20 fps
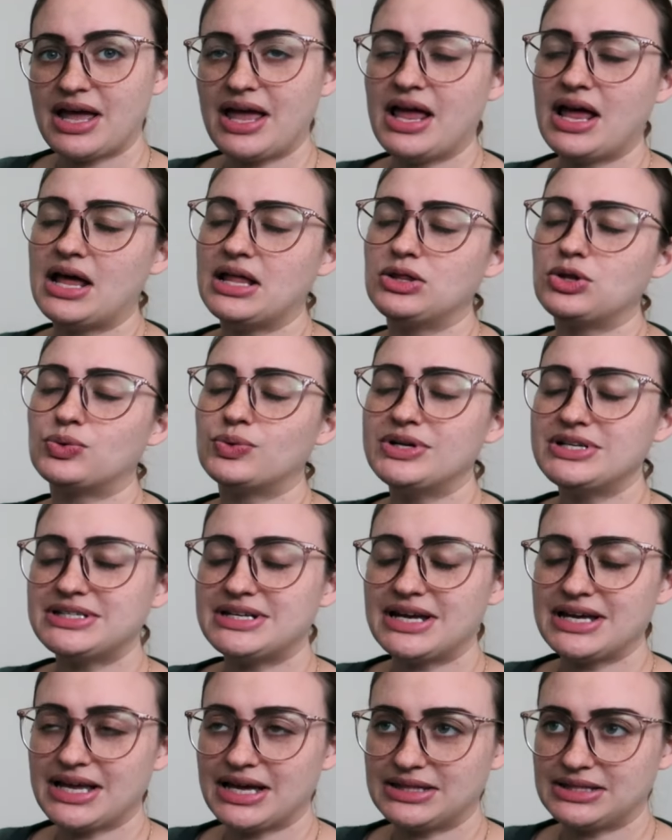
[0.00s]
And the reason
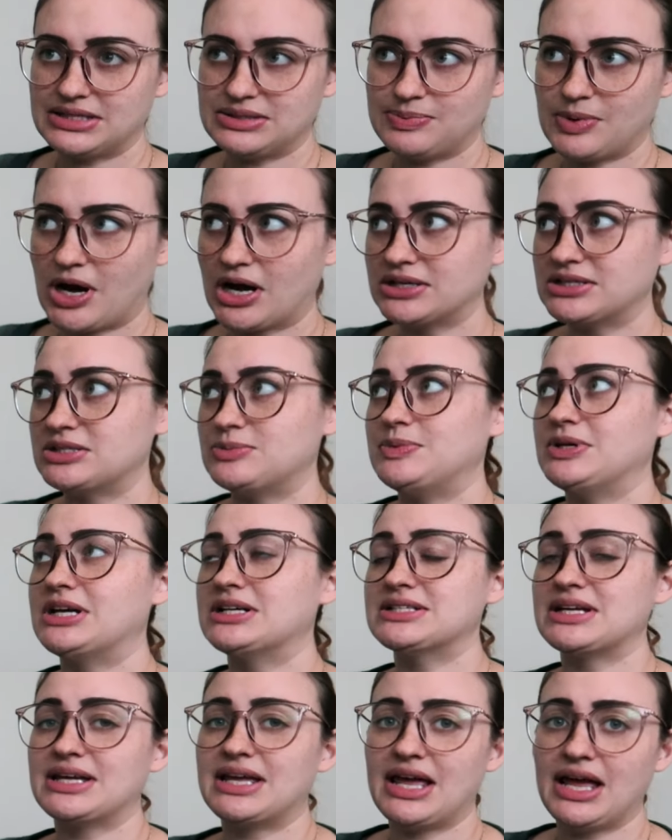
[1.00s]
I get this box is
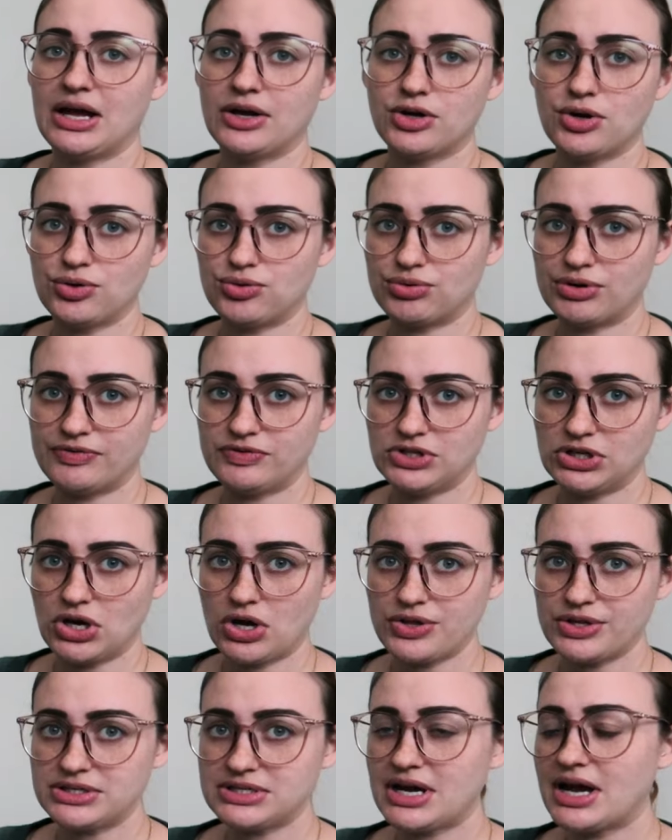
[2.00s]
because I can't go thrifting
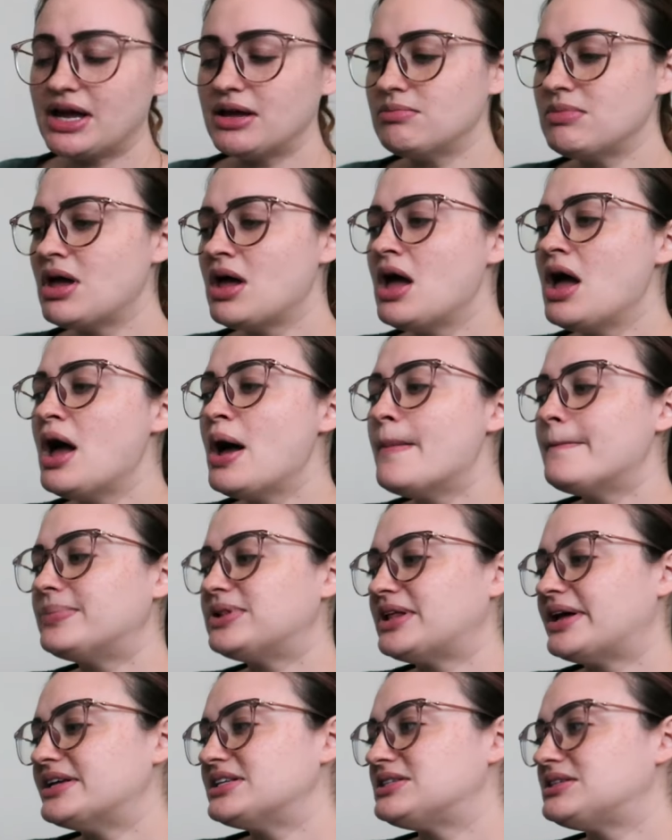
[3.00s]
all the time.
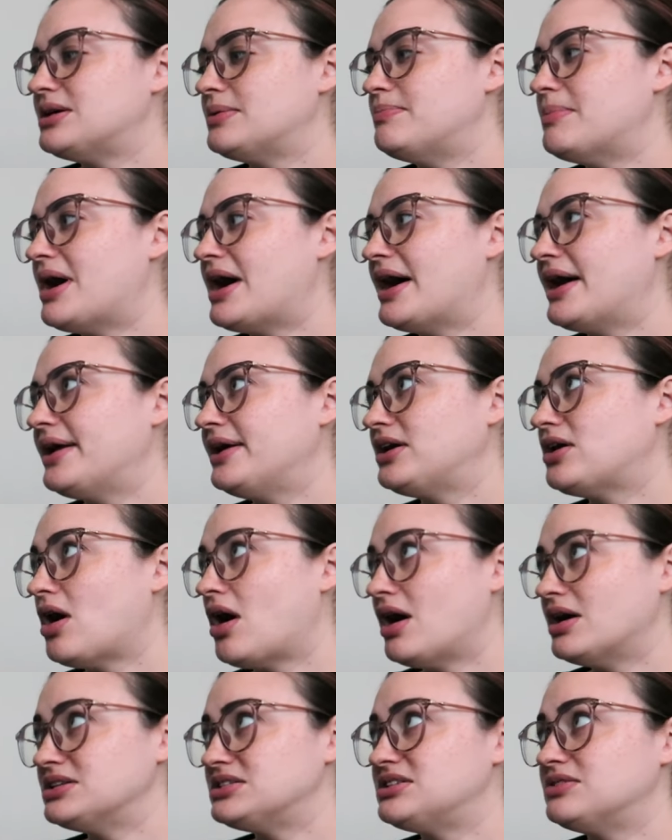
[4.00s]
Plus my
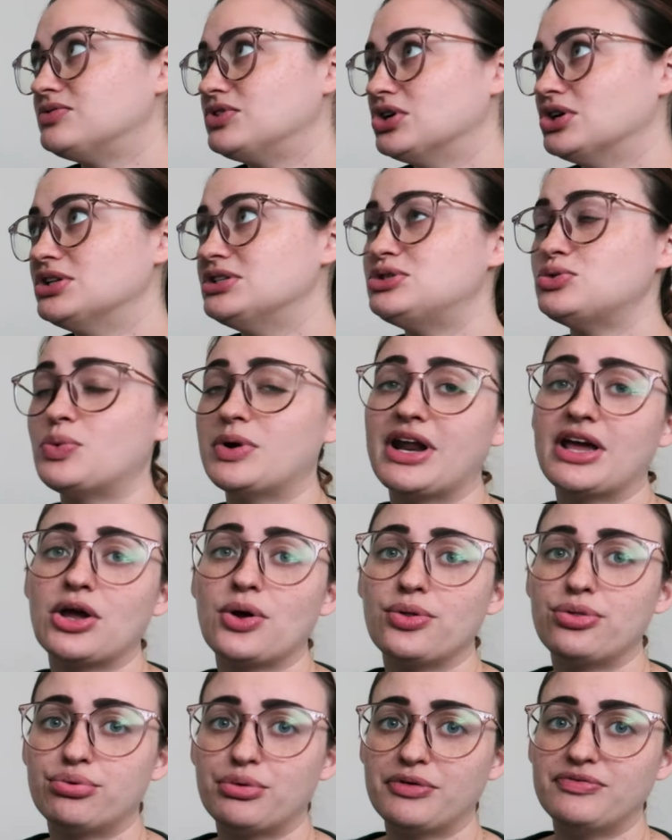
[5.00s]
cost of goods when I go
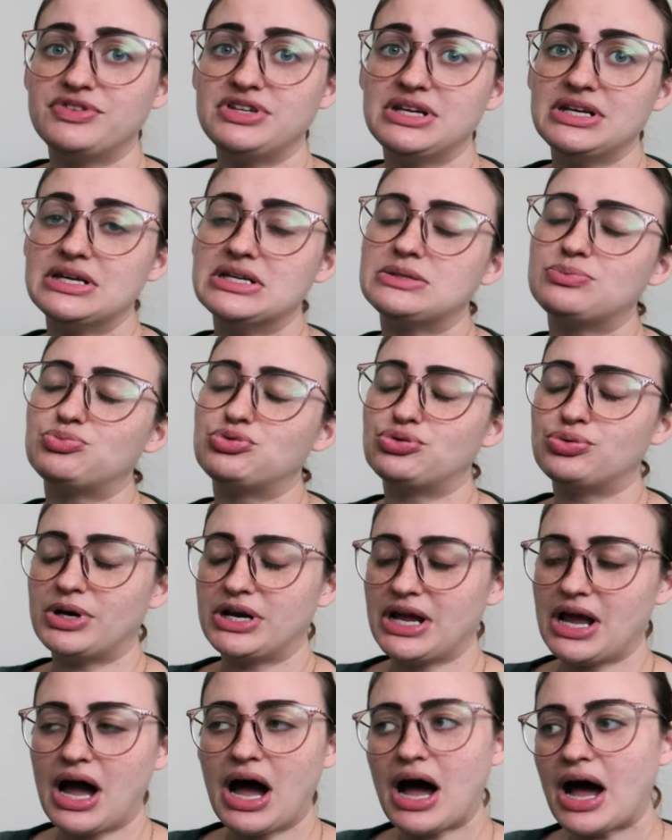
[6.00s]
thrifting is
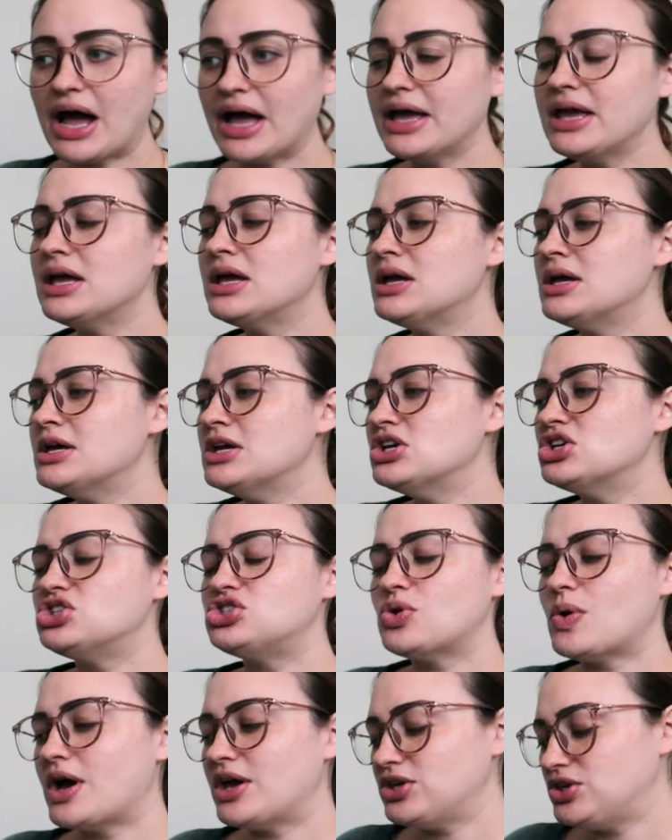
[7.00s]
pretty high.
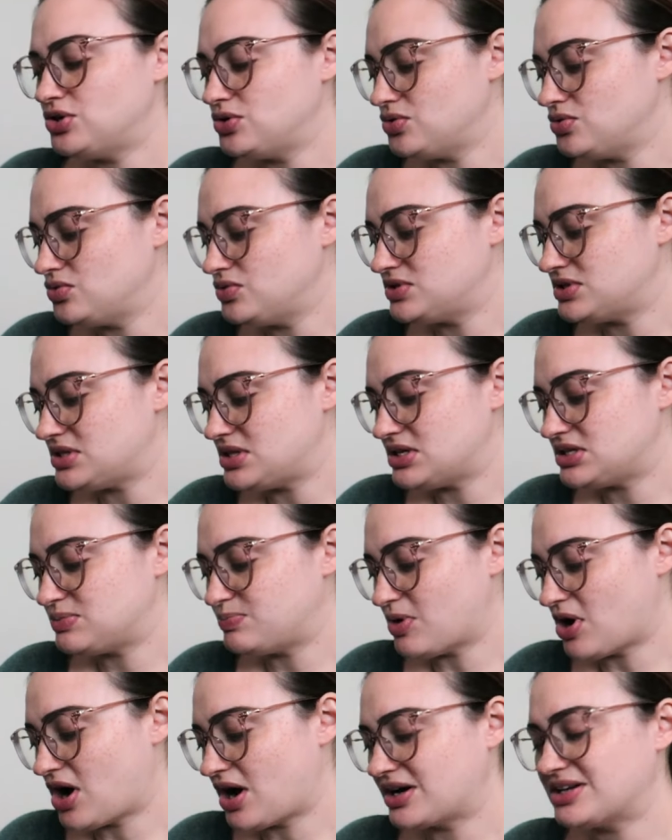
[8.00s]
So I use this
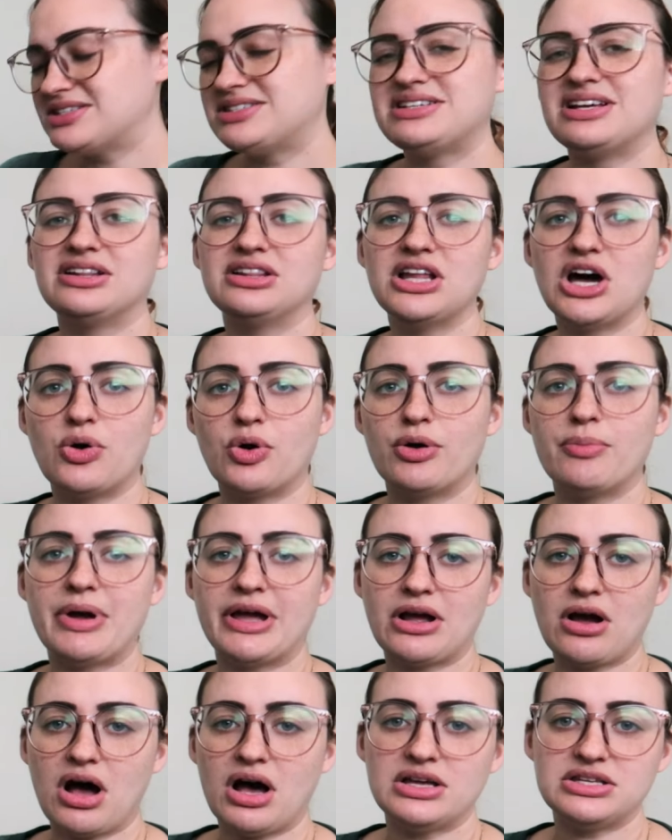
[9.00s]
box to lower my
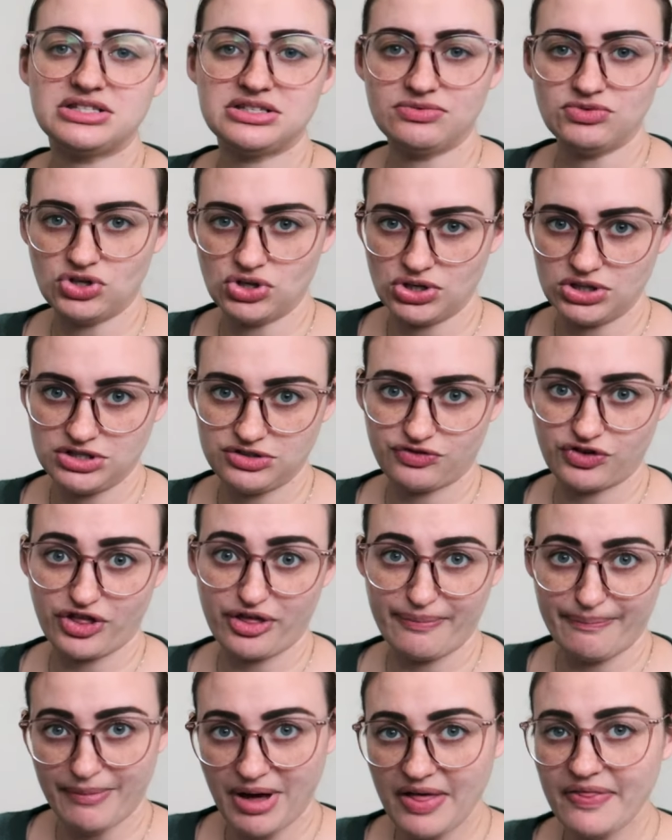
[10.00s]
cost of goods for
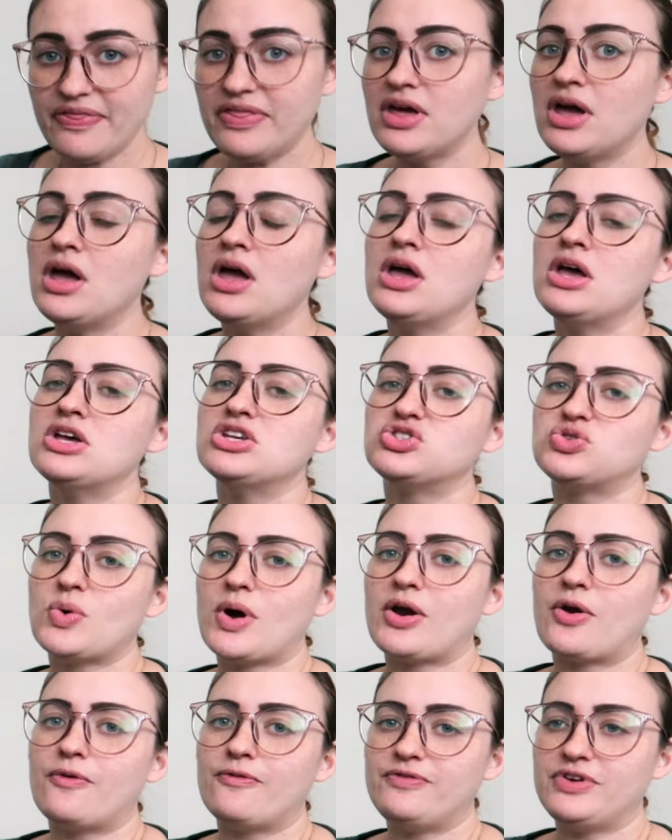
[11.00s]
the month. So
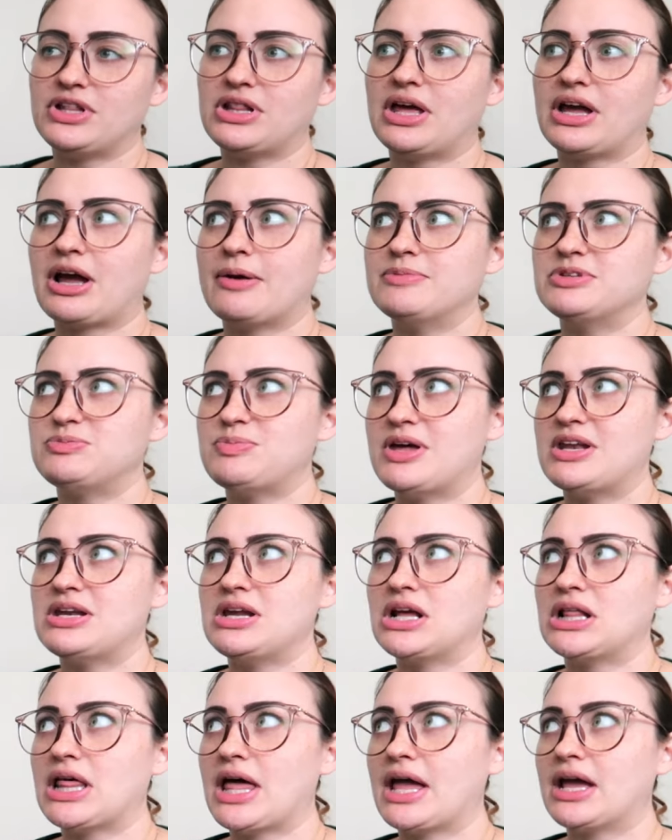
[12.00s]
I don't feel like I'm
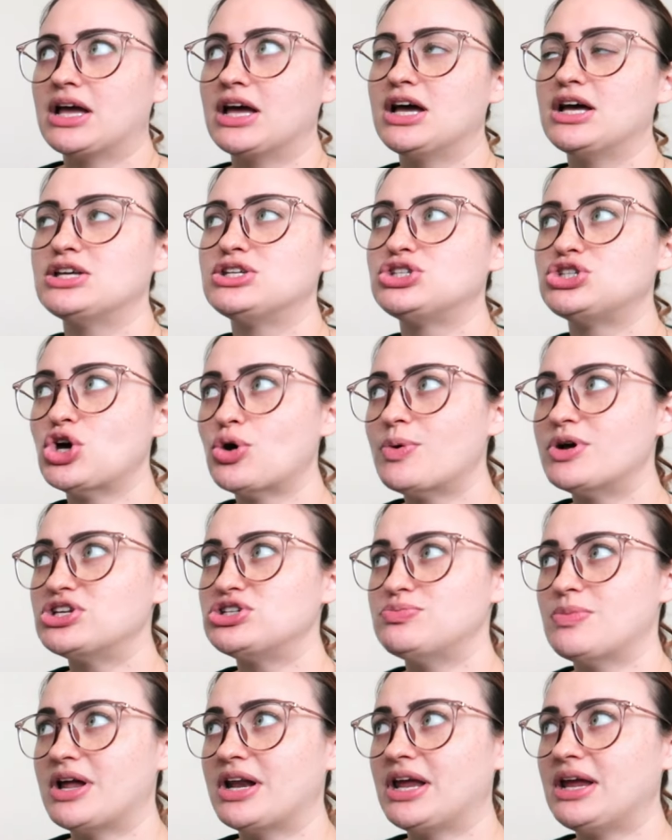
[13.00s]
spending like so
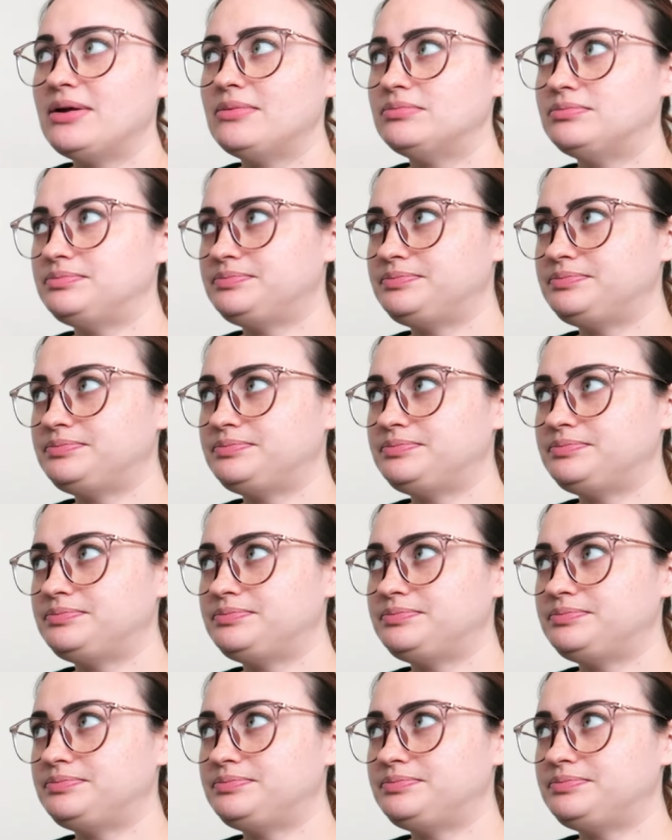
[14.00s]
much money.